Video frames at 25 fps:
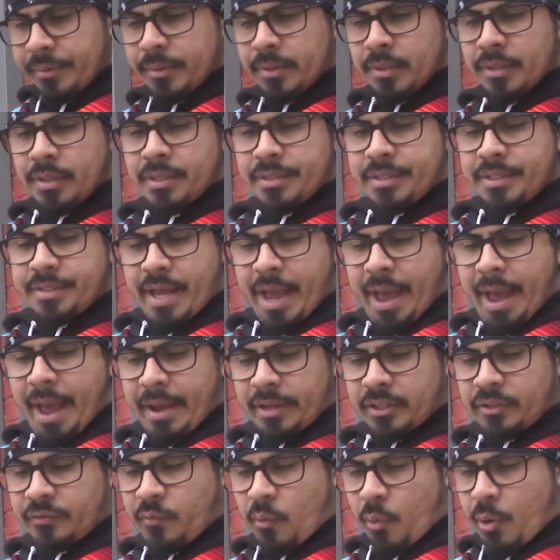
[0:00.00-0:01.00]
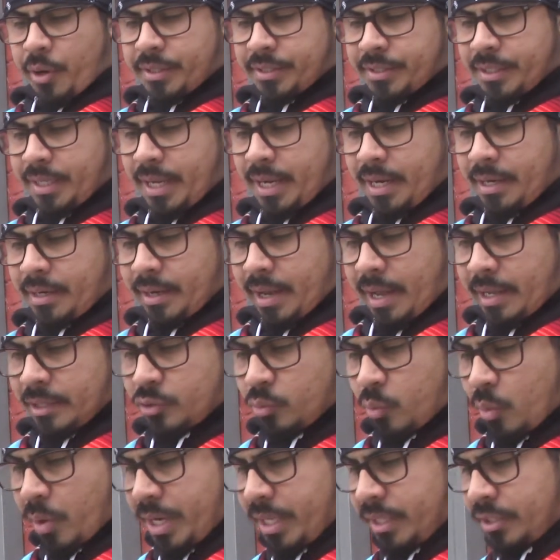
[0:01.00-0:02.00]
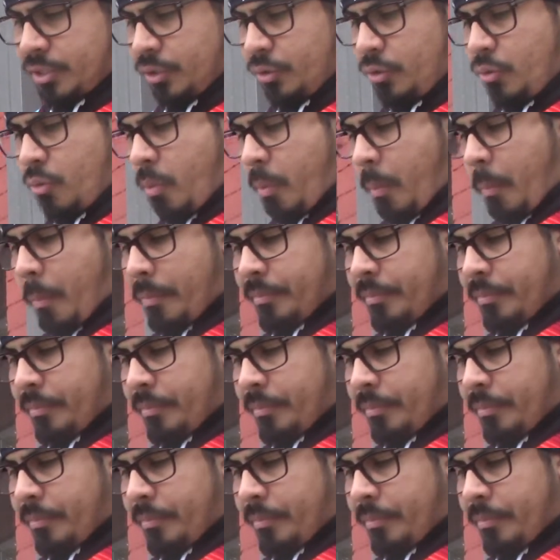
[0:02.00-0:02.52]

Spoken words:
This is Acts 14 and 22.